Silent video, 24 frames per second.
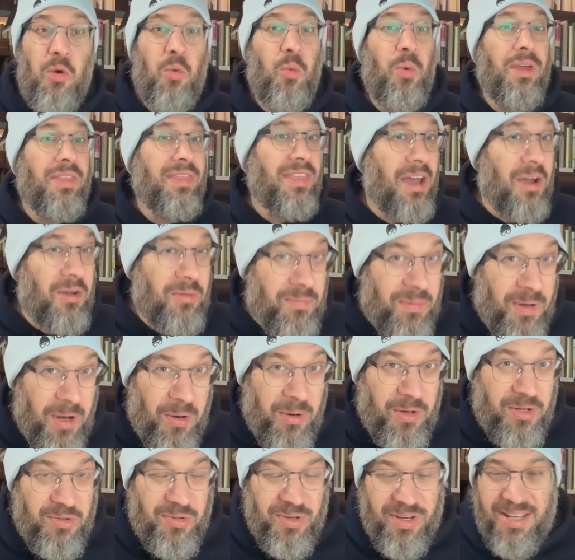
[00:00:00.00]
without
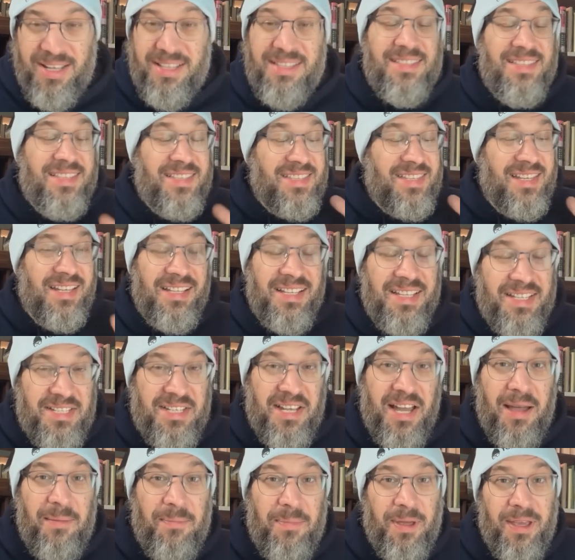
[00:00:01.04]
poetry. Silly
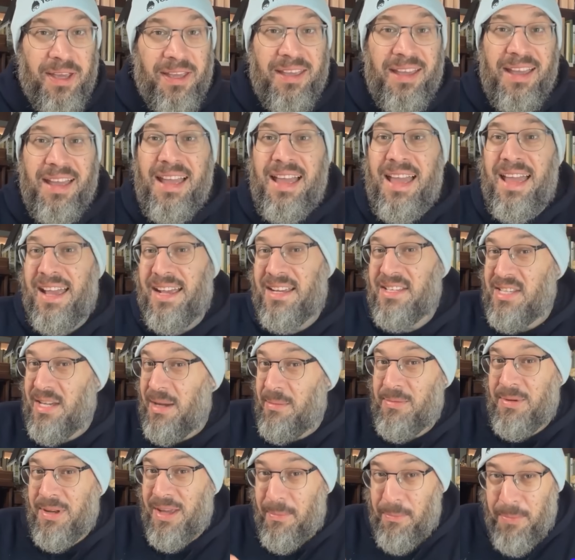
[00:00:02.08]
topic,
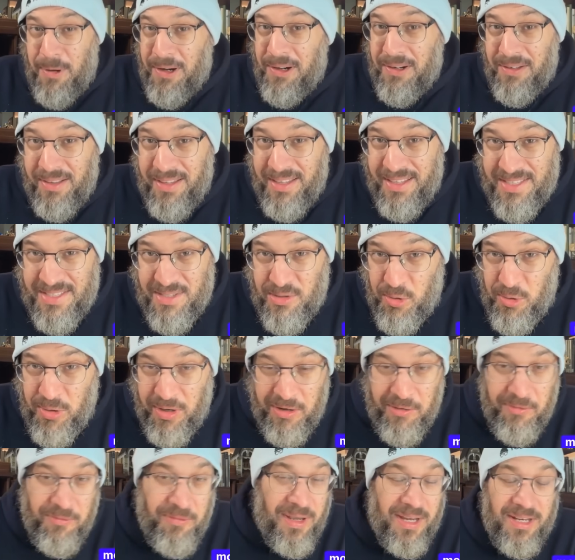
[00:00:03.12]
except apparently it's quite
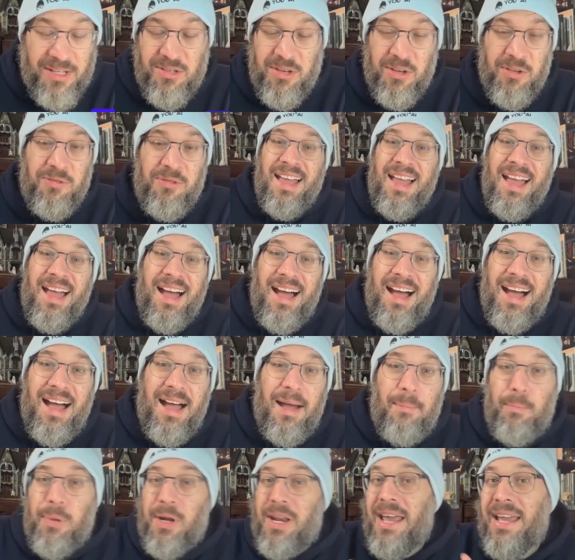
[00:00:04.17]
effective.
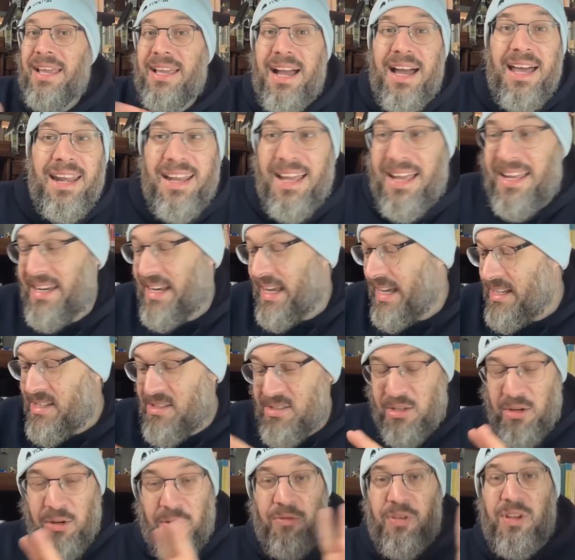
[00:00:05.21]
But I got a nice
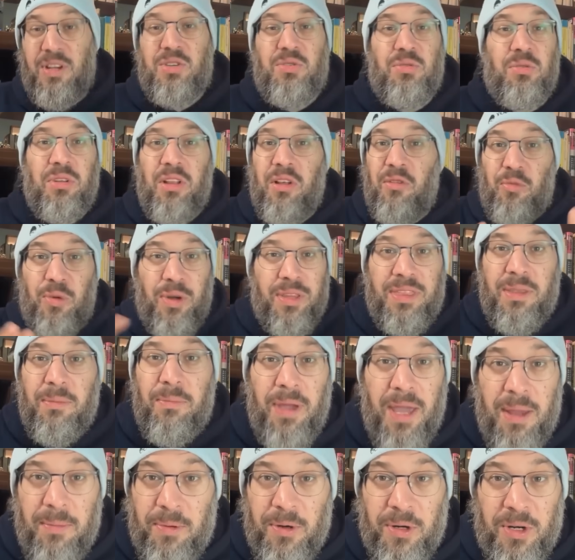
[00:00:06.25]
little visual of what the
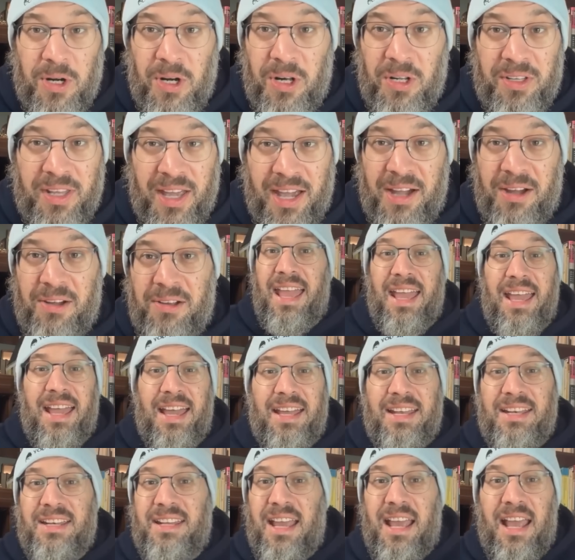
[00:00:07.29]
paper called out,
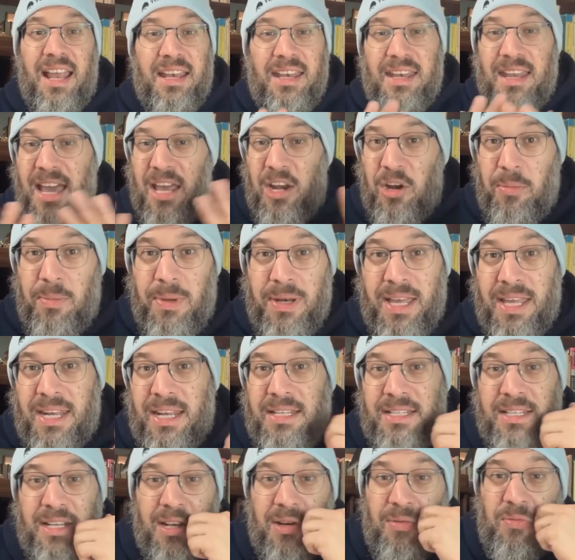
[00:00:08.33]
and Nano Banana
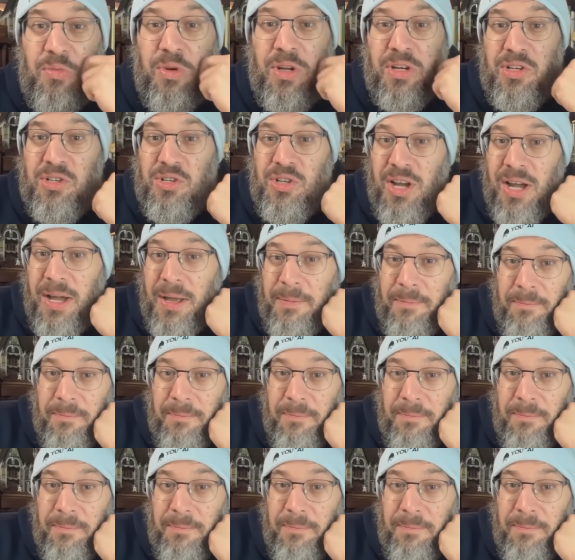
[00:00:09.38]
did it in one shot.